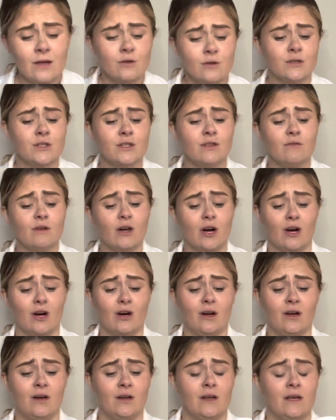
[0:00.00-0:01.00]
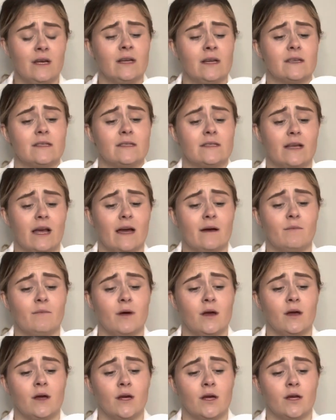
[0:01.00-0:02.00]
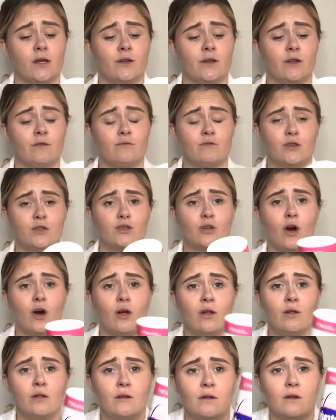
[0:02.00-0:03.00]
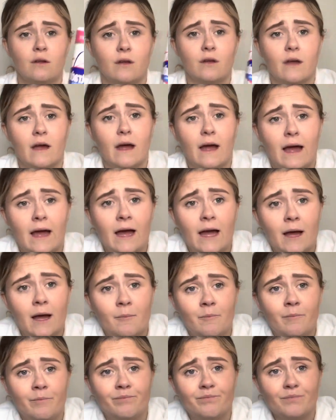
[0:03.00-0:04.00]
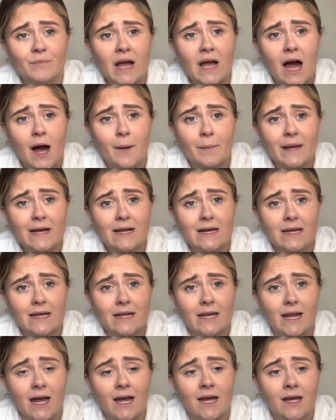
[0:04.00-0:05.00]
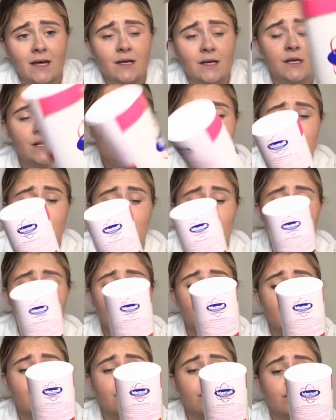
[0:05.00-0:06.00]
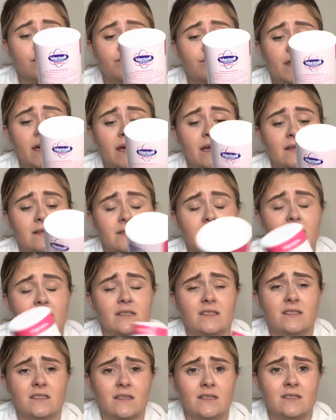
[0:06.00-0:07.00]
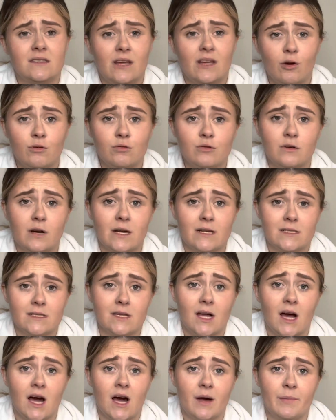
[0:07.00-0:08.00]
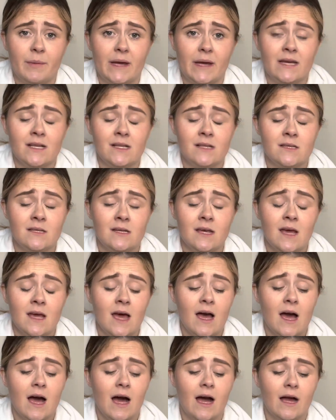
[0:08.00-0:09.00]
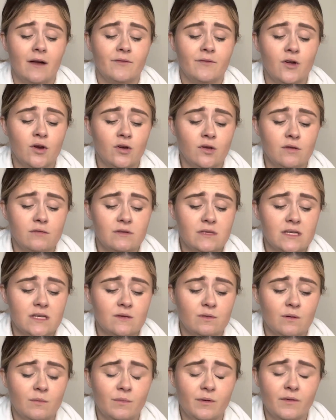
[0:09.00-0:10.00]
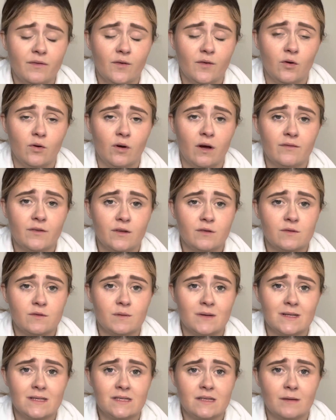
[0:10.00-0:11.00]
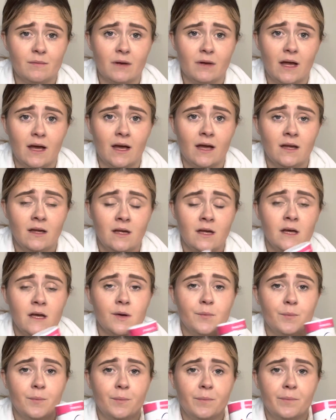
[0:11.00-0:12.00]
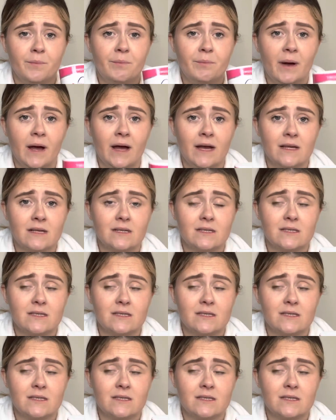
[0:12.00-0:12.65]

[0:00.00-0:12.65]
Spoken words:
also got some Neutradol carpet cleaner. So this is to deodorise the carpet. I've not used this one before. I've used one similar, but